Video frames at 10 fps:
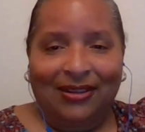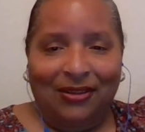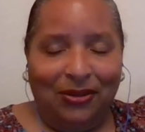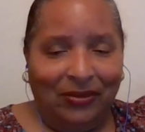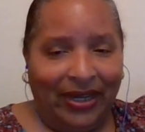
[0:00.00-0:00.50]

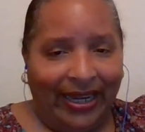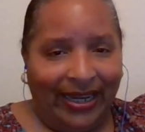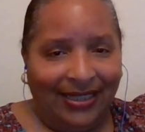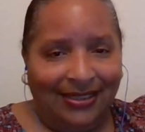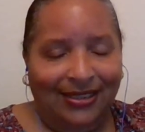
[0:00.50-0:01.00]
Two
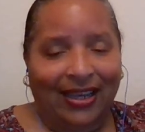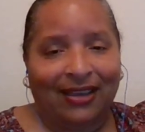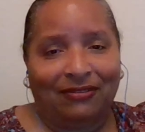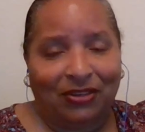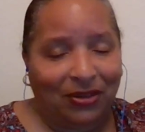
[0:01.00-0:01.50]
readings. Yeah,
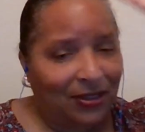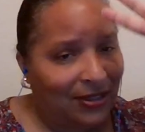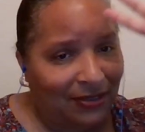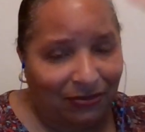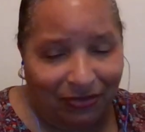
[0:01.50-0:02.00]
if you could
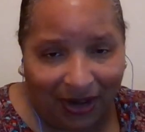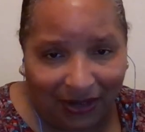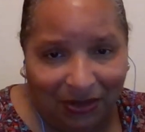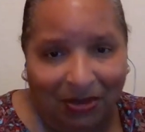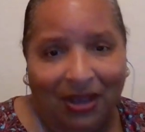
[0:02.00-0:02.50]

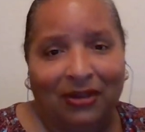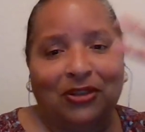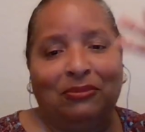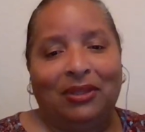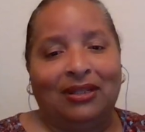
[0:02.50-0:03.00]
follow them all,
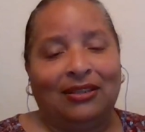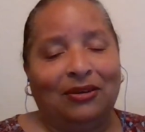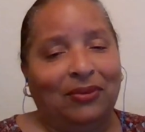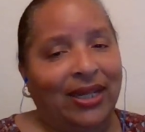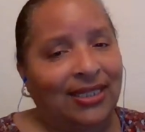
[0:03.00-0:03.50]
you'd be a
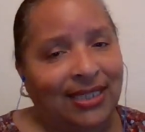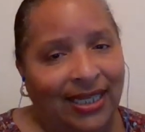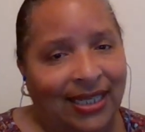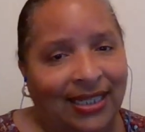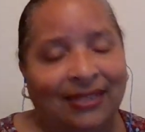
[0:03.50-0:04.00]
little ways
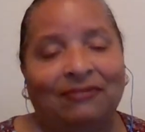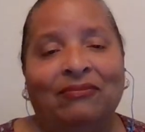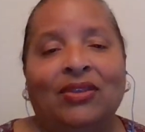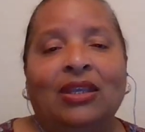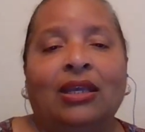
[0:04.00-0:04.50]
in.
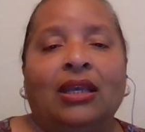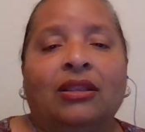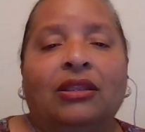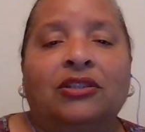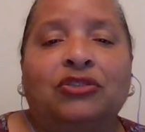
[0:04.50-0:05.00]

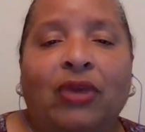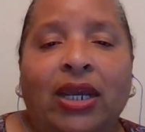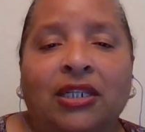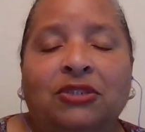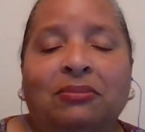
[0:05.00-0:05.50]
The
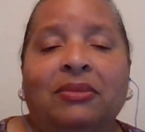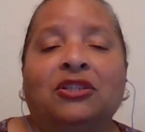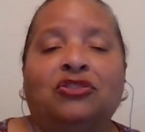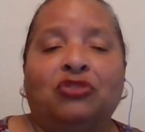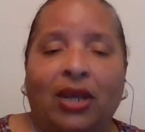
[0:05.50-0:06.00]
strange
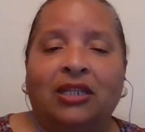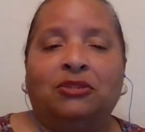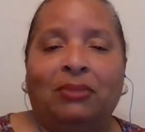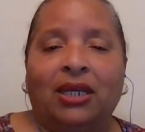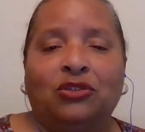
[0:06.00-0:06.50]

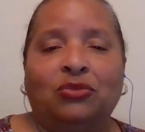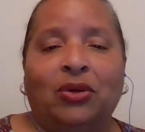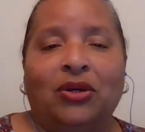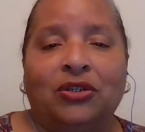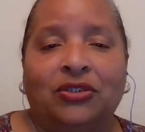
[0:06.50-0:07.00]
man's
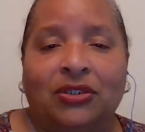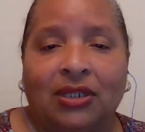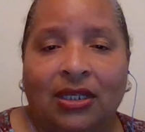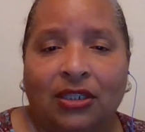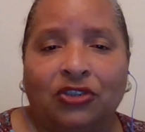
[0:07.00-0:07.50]
words,
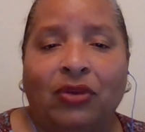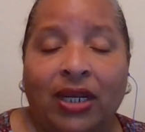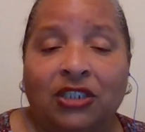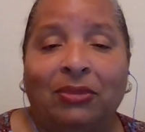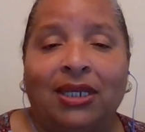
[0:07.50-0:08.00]
the
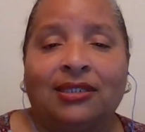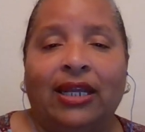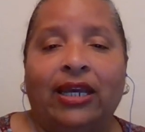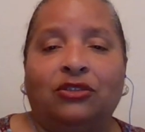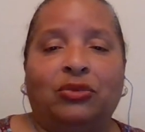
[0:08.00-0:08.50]
strange man's
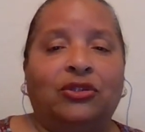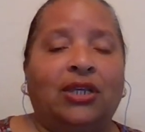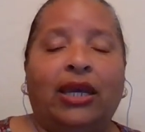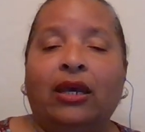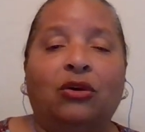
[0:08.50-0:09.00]
last words
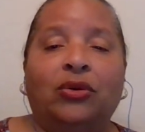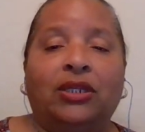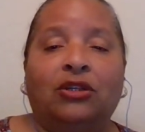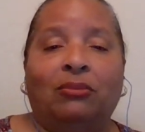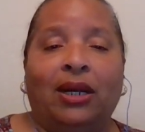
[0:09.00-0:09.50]
echoing
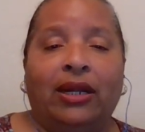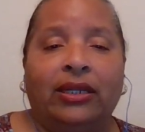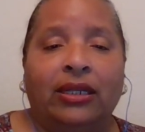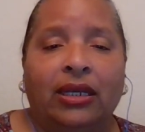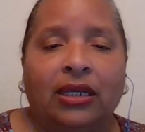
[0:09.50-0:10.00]
in her mind.
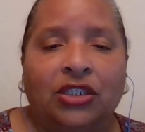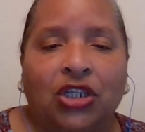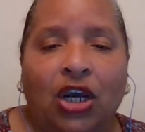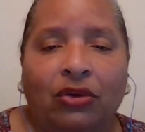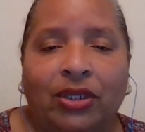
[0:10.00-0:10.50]
She
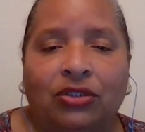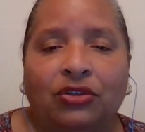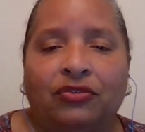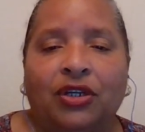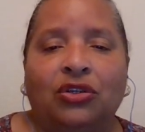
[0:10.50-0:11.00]
hurried to
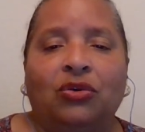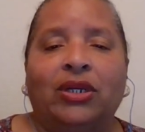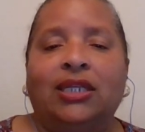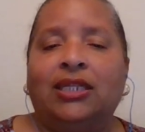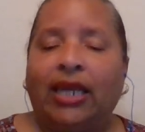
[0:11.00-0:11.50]
the front door
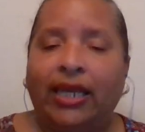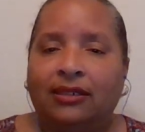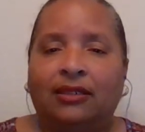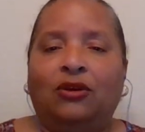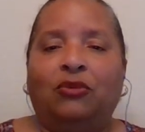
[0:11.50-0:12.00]
and
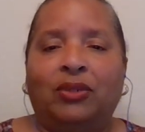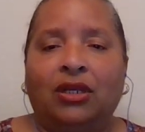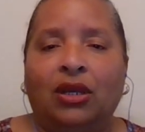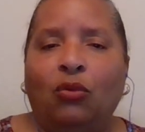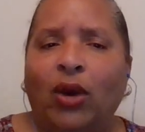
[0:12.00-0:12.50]
yanked it open.
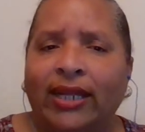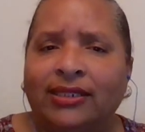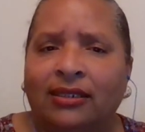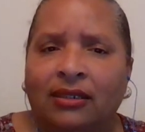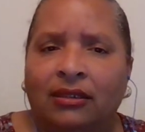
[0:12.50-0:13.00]
What?